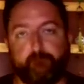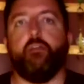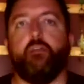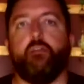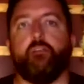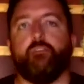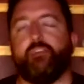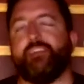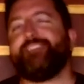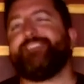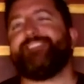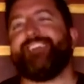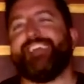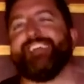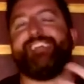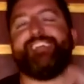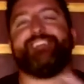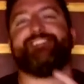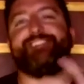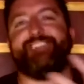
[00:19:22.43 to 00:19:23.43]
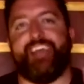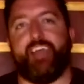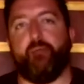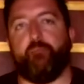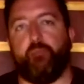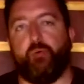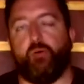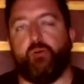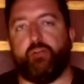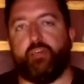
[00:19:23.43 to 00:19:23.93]
So let's take an
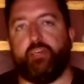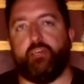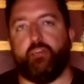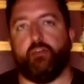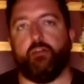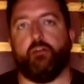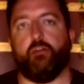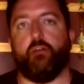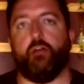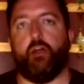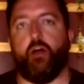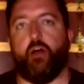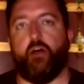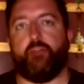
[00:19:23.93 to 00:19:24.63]
example here